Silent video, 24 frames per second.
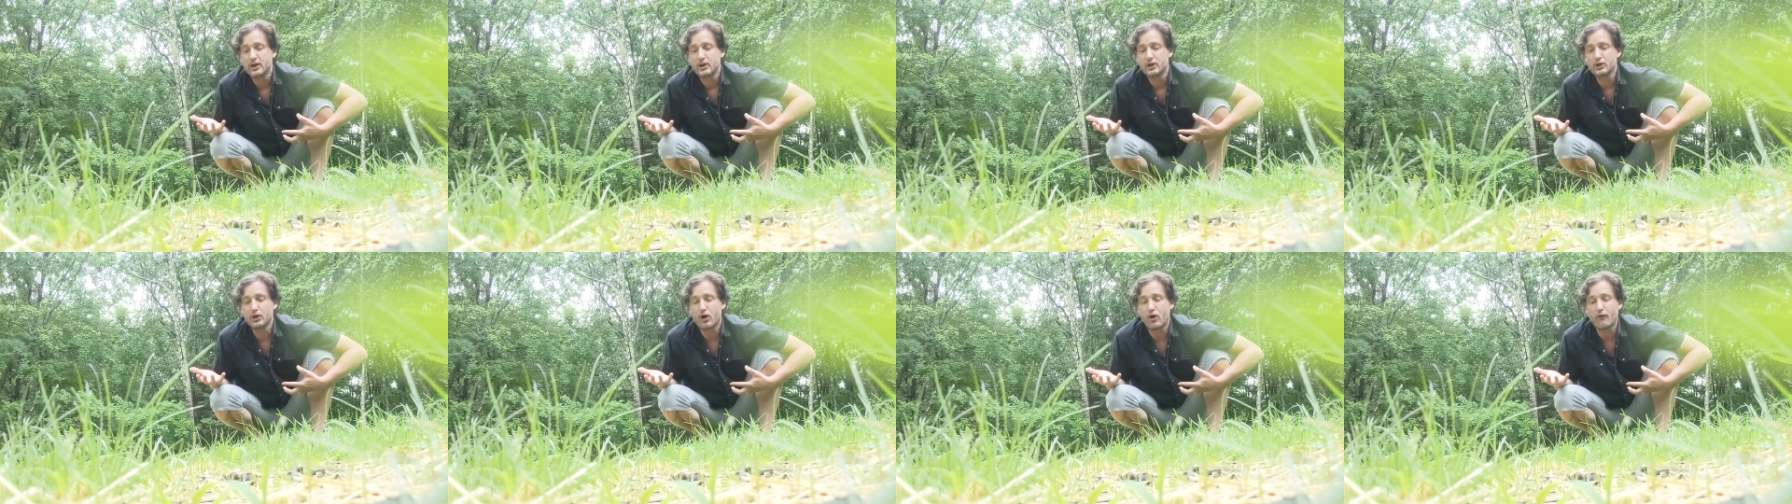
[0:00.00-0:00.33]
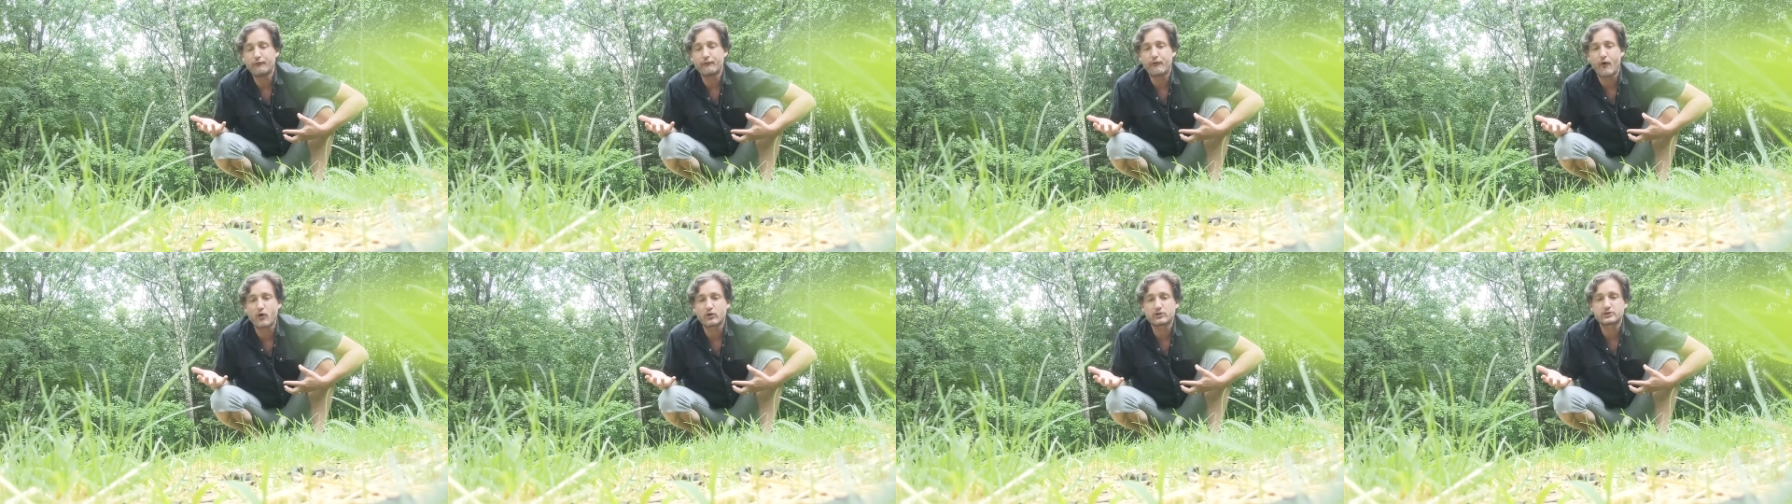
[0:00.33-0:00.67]
you know,
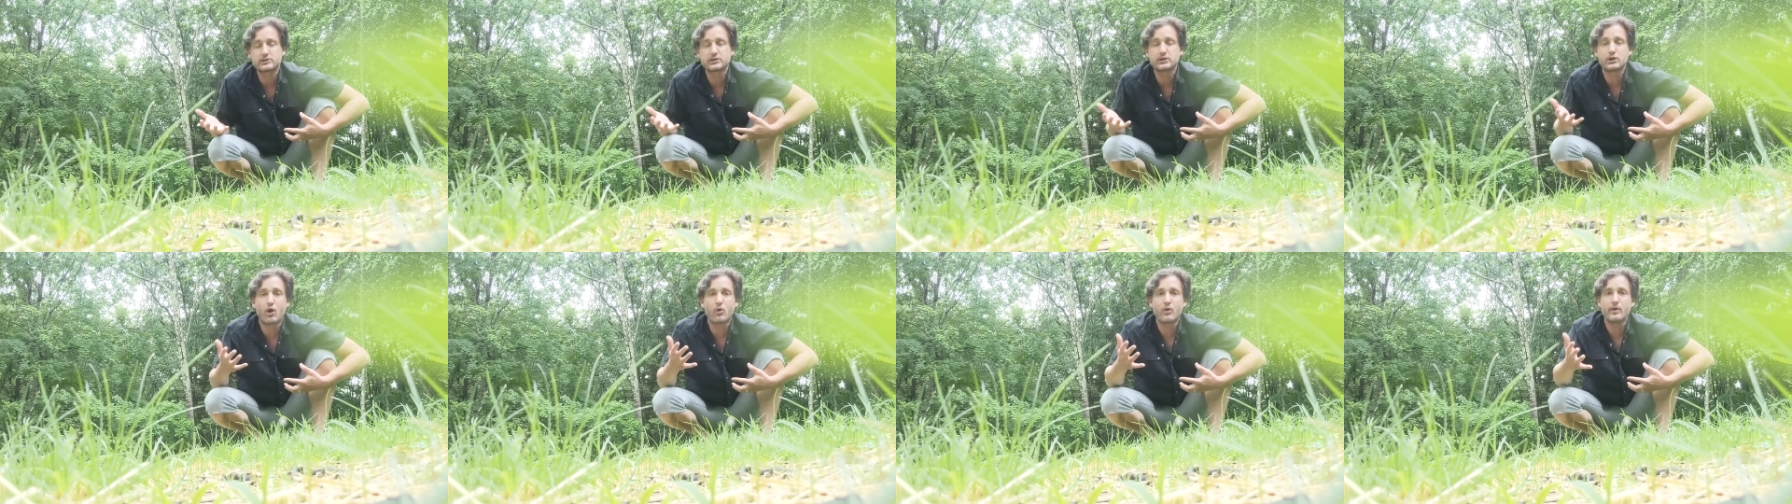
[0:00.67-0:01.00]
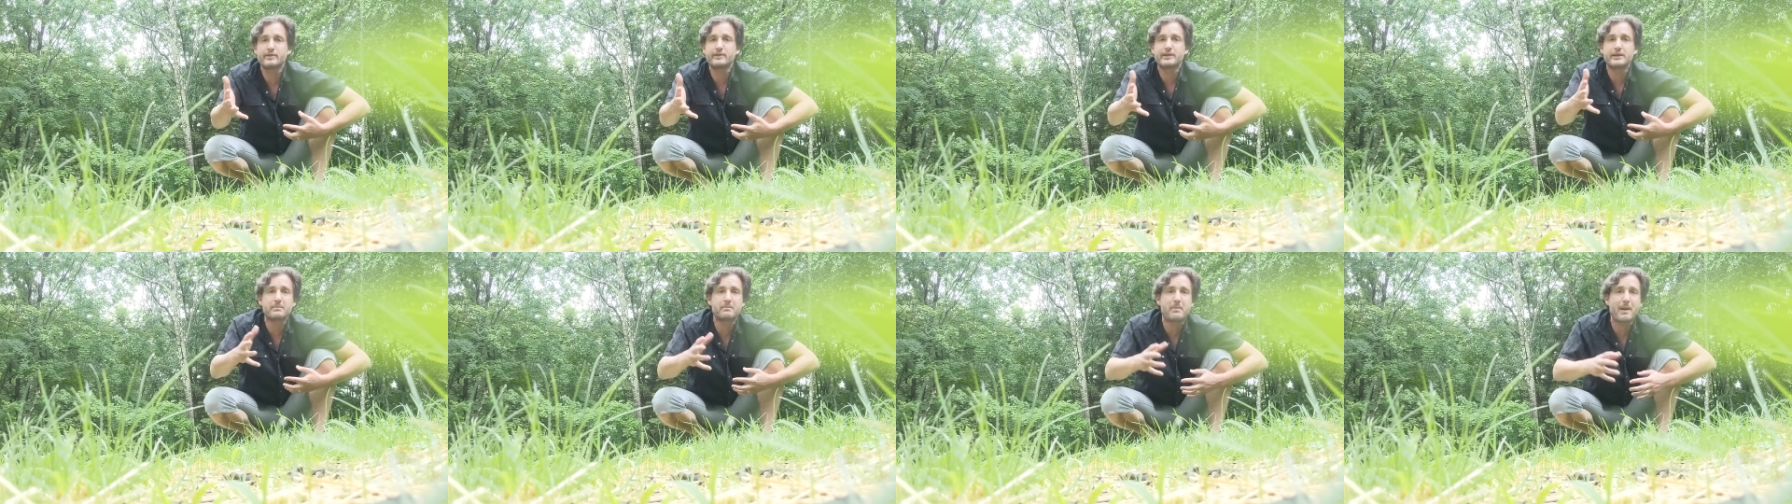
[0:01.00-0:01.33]
folks, the
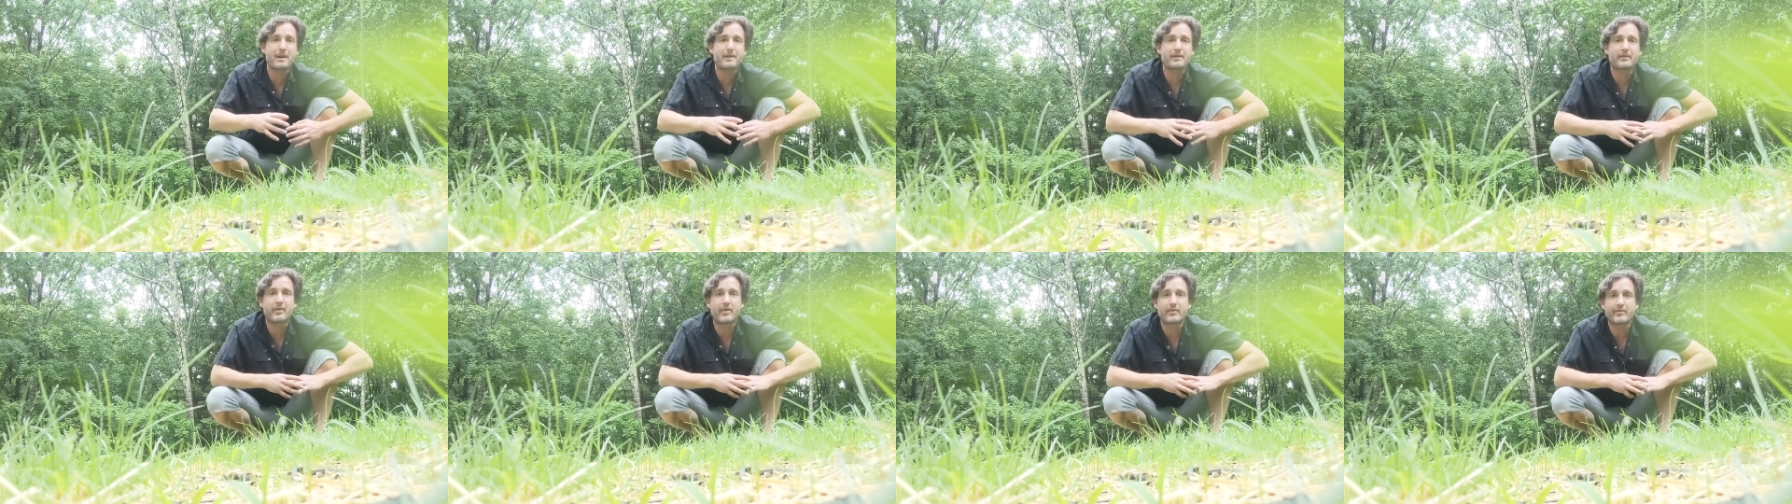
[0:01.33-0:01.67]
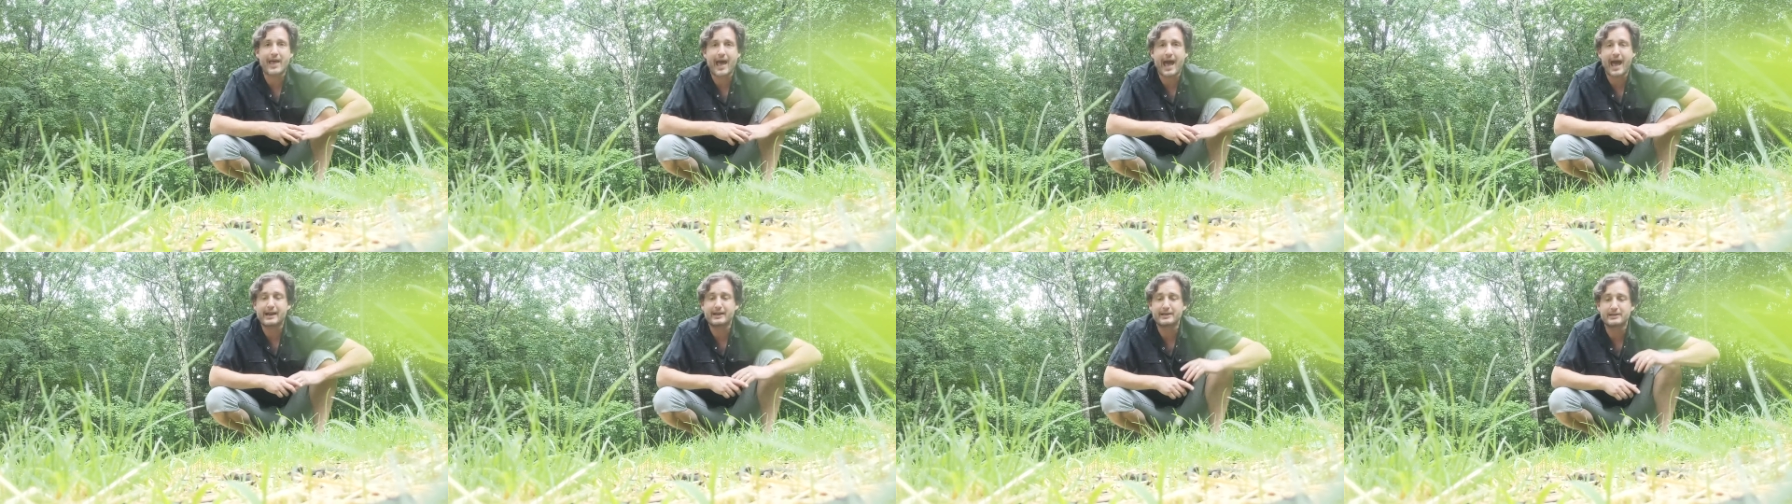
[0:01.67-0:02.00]
only thing better than
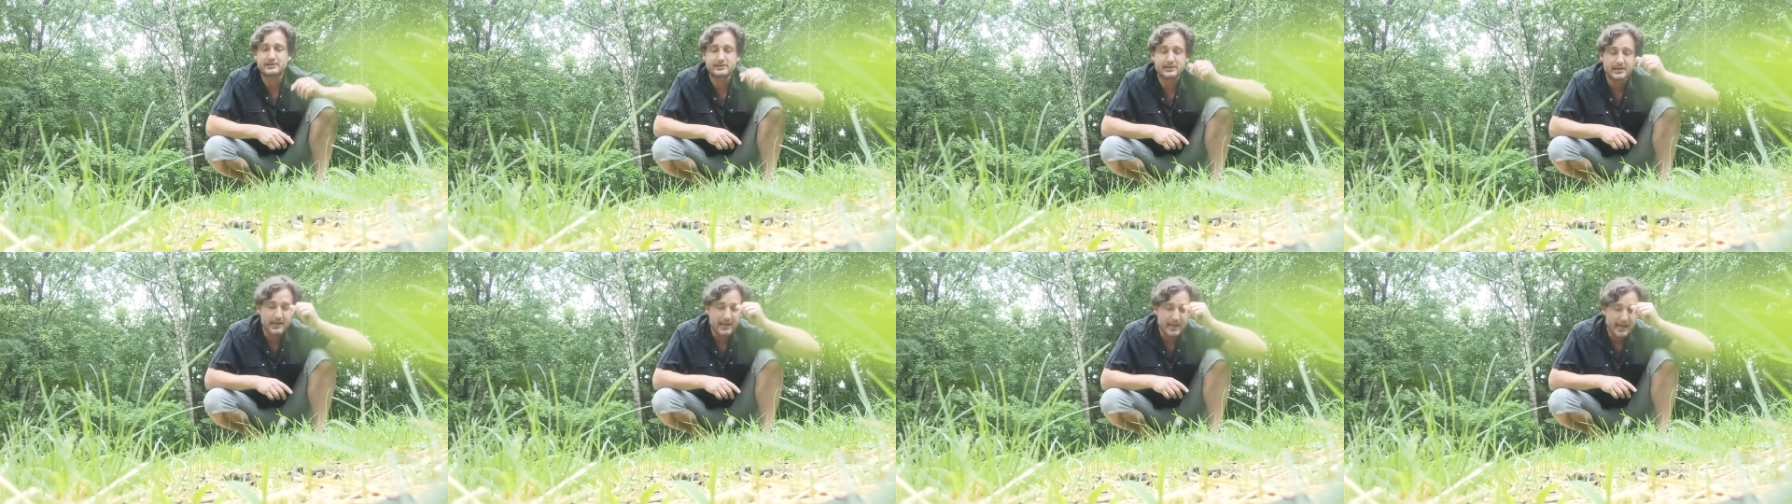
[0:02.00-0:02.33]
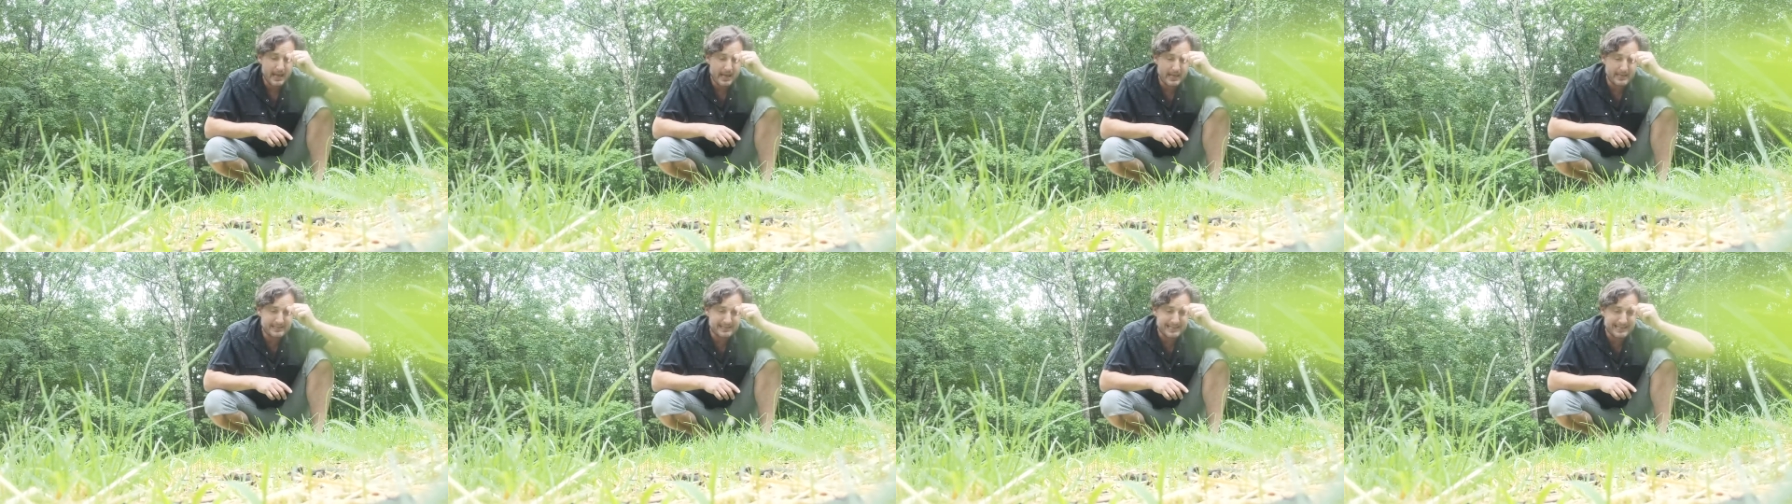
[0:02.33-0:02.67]
that is
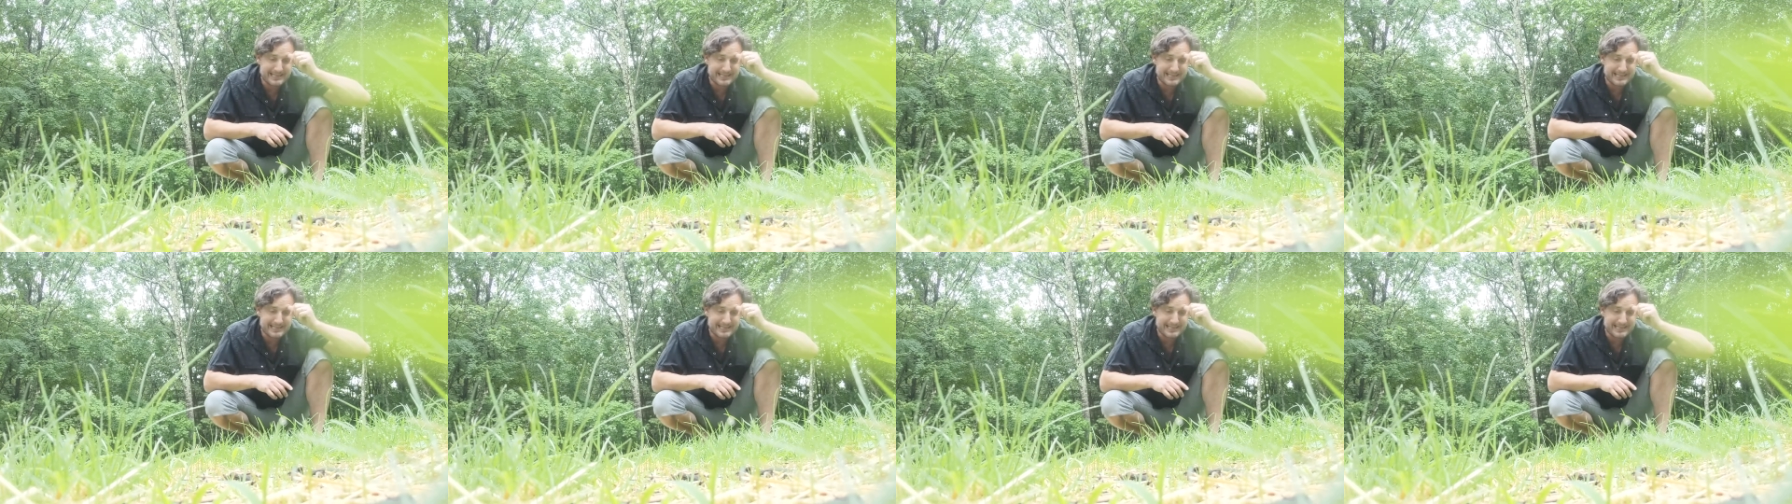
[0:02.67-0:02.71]
is,